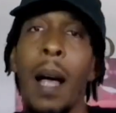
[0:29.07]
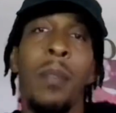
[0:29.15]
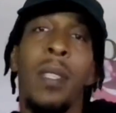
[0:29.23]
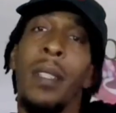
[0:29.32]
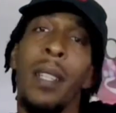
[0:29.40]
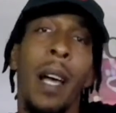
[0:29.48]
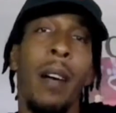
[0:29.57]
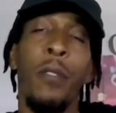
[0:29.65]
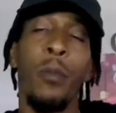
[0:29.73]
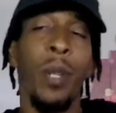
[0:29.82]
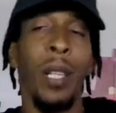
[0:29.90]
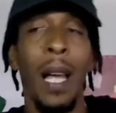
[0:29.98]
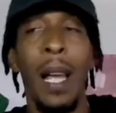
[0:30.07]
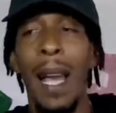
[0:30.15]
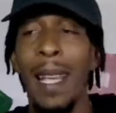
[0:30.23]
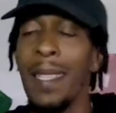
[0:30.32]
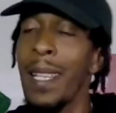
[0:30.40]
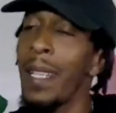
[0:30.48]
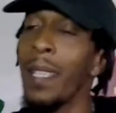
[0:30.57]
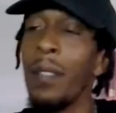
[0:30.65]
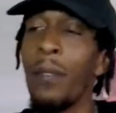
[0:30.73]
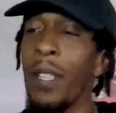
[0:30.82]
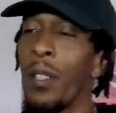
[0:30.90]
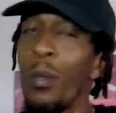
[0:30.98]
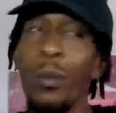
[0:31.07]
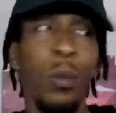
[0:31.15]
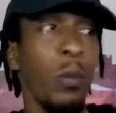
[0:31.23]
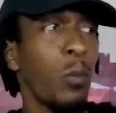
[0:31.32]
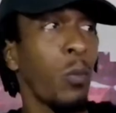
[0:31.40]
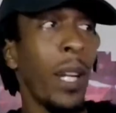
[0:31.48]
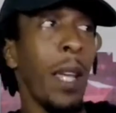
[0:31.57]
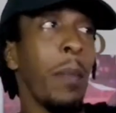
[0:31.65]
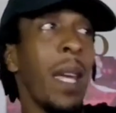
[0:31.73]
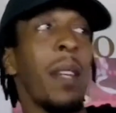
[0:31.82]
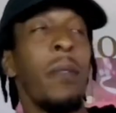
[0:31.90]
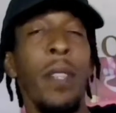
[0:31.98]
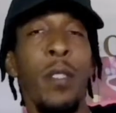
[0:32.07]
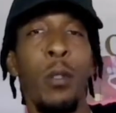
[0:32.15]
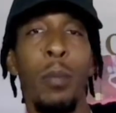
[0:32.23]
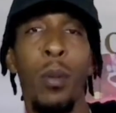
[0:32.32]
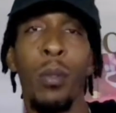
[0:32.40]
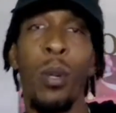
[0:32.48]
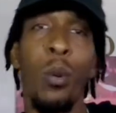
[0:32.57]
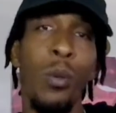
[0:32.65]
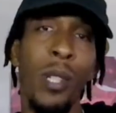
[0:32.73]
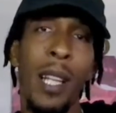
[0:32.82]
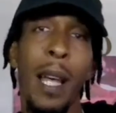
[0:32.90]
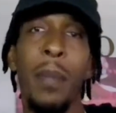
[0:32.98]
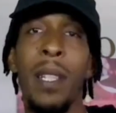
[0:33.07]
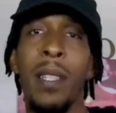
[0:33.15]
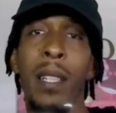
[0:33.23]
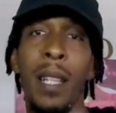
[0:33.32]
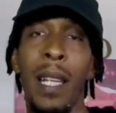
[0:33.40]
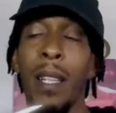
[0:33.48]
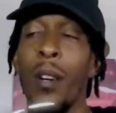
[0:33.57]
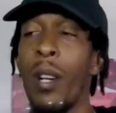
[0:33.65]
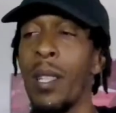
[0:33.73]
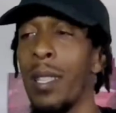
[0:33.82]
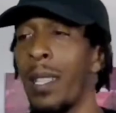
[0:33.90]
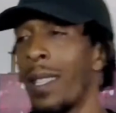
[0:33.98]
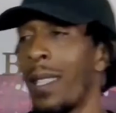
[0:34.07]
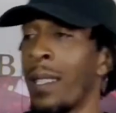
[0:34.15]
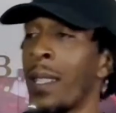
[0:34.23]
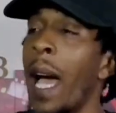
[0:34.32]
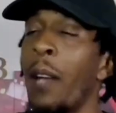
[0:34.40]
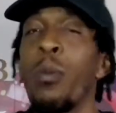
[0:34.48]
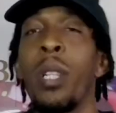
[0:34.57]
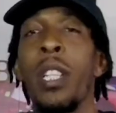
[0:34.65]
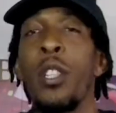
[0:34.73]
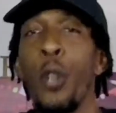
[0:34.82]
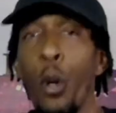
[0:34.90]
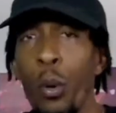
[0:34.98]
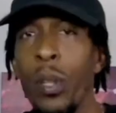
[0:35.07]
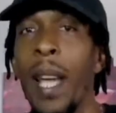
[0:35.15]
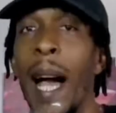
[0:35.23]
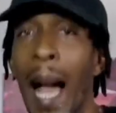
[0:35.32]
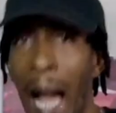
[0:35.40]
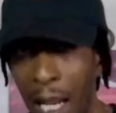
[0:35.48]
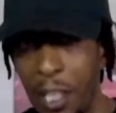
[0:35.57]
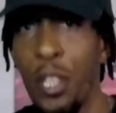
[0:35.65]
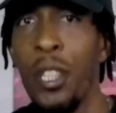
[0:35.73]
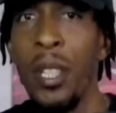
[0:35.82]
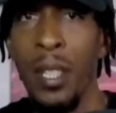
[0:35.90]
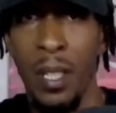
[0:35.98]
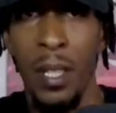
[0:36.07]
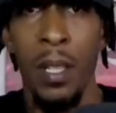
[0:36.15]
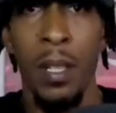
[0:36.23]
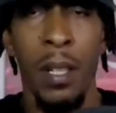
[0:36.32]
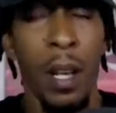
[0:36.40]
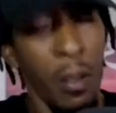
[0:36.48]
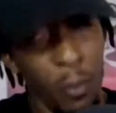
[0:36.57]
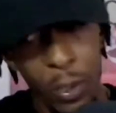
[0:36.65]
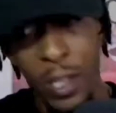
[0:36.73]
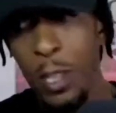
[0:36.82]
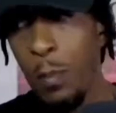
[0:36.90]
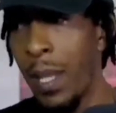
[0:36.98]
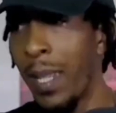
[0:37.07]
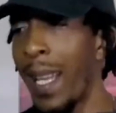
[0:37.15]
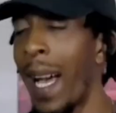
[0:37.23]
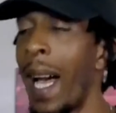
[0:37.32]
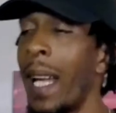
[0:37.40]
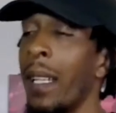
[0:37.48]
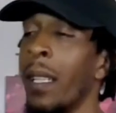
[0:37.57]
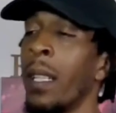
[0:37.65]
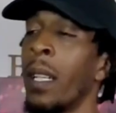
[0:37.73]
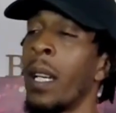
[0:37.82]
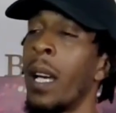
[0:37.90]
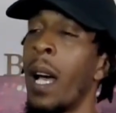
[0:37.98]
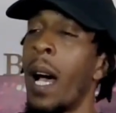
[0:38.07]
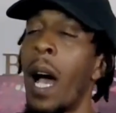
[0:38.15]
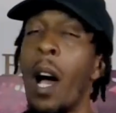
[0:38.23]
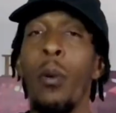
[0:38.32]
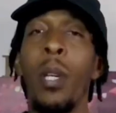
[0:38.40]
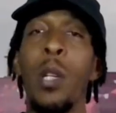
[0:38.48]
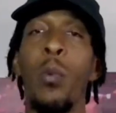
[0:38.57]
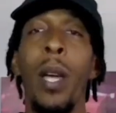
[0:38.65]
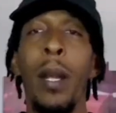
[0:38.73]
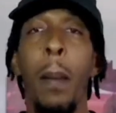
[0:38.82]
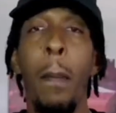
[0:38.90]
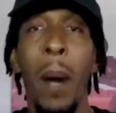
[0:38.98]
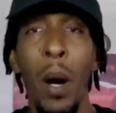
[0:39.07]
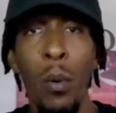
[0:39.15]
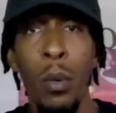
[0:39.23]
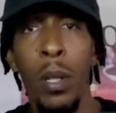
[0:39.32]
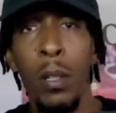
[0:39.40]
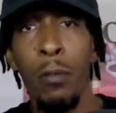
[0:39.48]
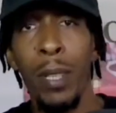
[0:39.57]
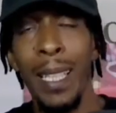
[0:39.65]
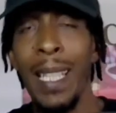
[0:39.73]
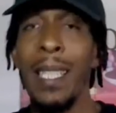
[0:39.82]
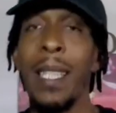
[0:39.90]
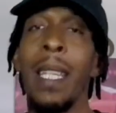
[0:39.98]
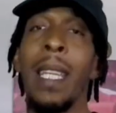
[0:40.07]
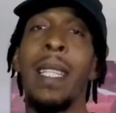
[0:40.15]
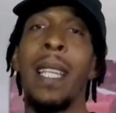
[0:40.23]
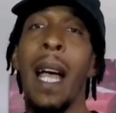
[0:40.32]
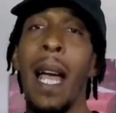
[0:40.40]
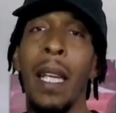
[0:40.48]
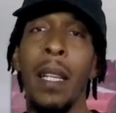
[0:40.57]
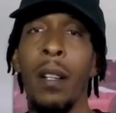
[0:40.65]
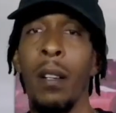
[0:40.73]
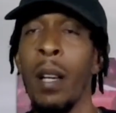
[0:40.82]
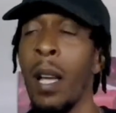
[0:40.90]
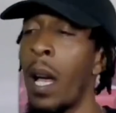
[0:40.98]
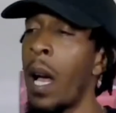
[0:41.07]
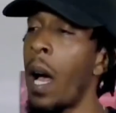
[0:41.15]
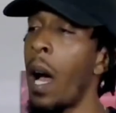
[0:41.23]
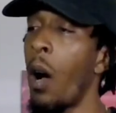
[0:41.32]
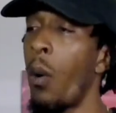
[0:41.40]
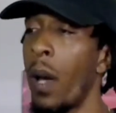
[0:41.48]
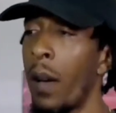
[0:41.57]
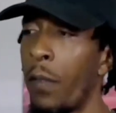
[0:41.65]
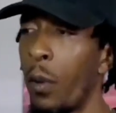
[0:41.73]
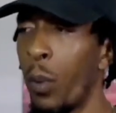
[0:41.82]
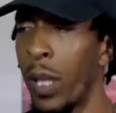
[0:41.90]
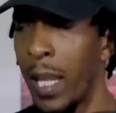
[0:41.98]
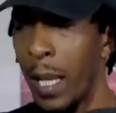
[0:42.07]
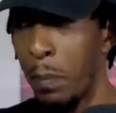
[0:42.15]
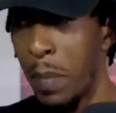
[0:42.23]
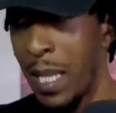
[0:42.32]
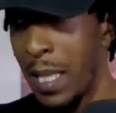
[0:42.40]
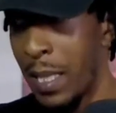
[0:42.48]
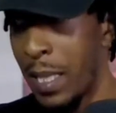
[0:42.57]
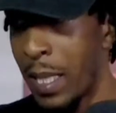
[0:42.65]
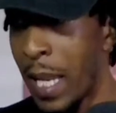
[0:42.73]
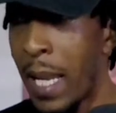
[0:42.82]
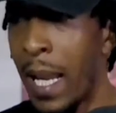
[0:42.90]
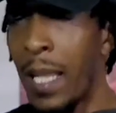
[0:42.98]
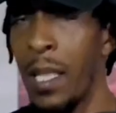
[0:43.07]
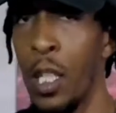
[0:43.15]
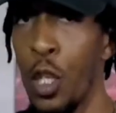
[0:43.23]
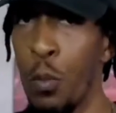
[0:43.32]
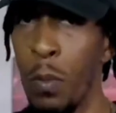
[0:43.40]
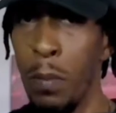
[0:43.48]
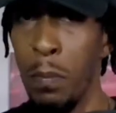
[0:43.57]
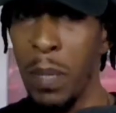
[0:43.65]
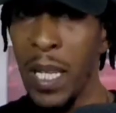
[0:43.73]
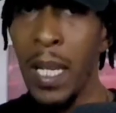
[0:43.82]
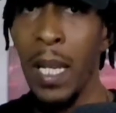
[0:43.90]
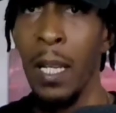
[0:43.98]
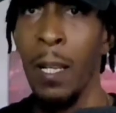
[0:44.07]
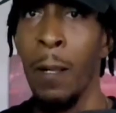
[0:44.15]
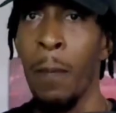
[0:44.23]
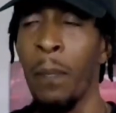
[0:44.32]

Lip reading: I'm still down for Will. I said in the video, when I made a video about the whole slap incident at the Oscars, is I don't condone the action of Will Smith and how he went about releasing his anger. However, with that being said, as a human being,